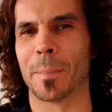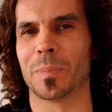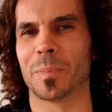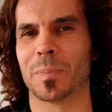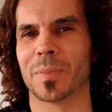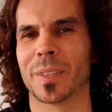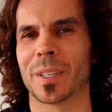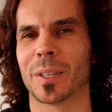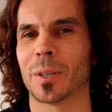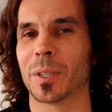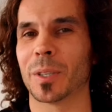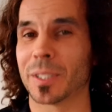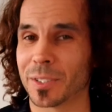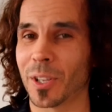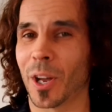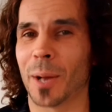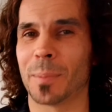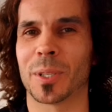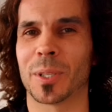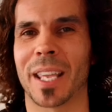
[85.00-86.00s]
it's time to
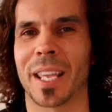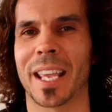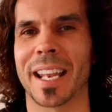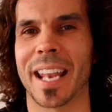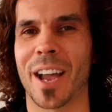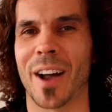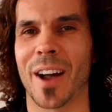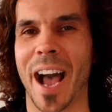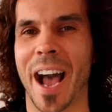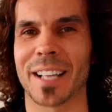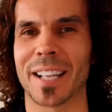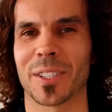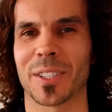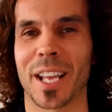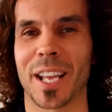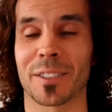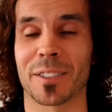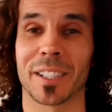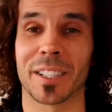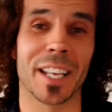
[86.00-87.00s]
get our hearts on our
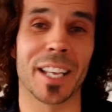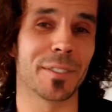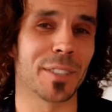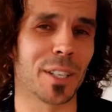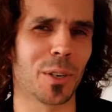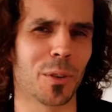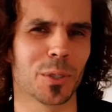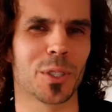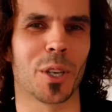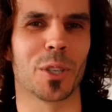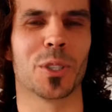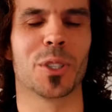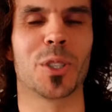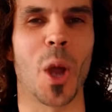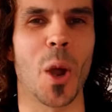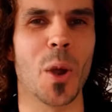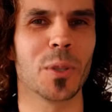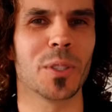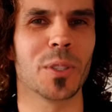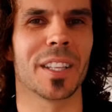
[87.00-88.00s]
sleeves and also show to
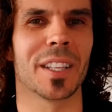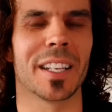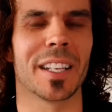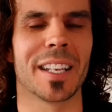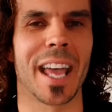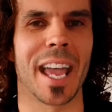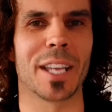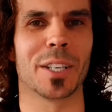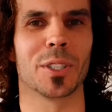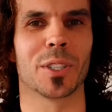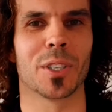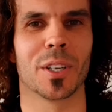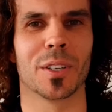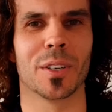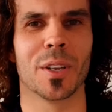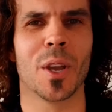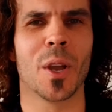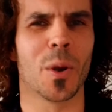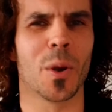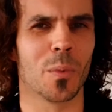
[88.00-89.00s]
the nation
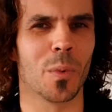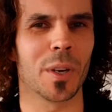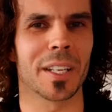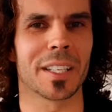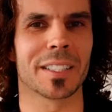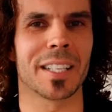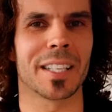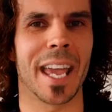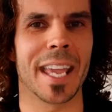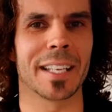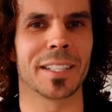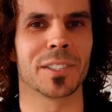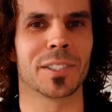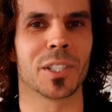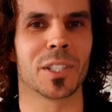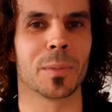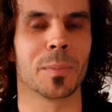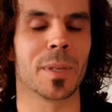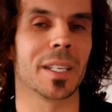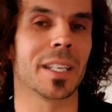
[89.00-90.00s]
what it takes to
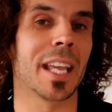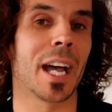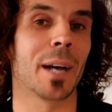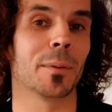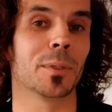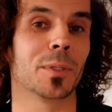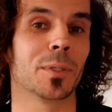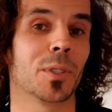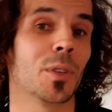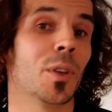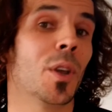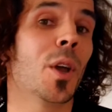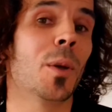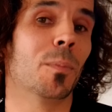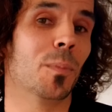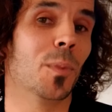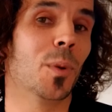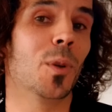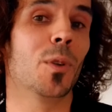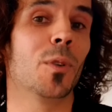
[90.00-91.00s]
be able to
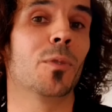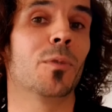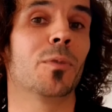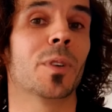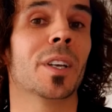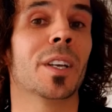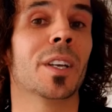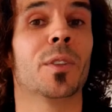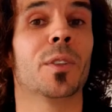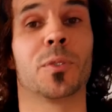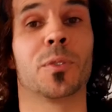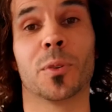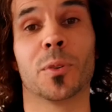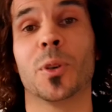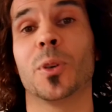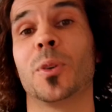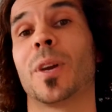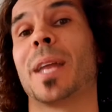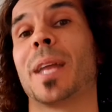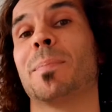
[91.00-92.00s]
move through
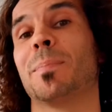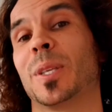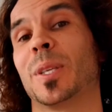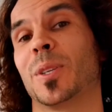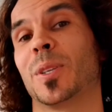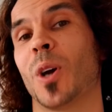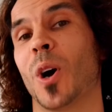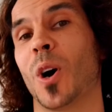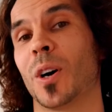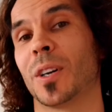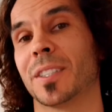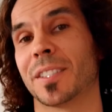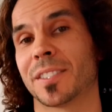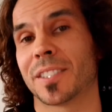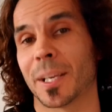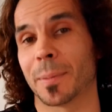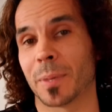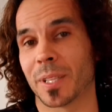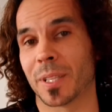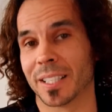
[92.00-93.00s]
and beyond some of
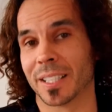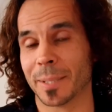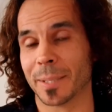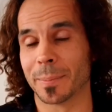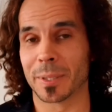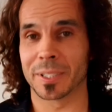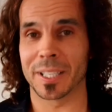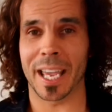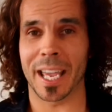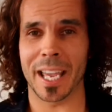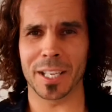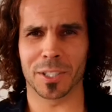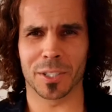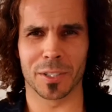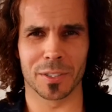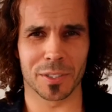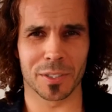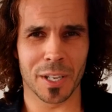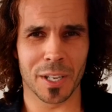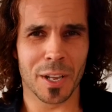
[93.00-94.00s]
the limitations
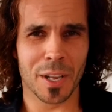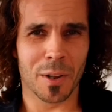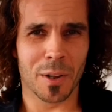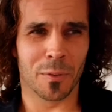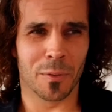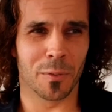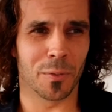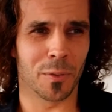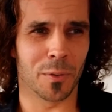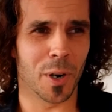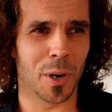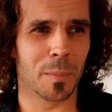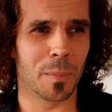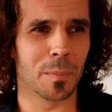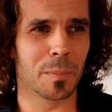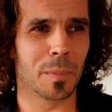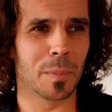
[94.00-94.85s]
from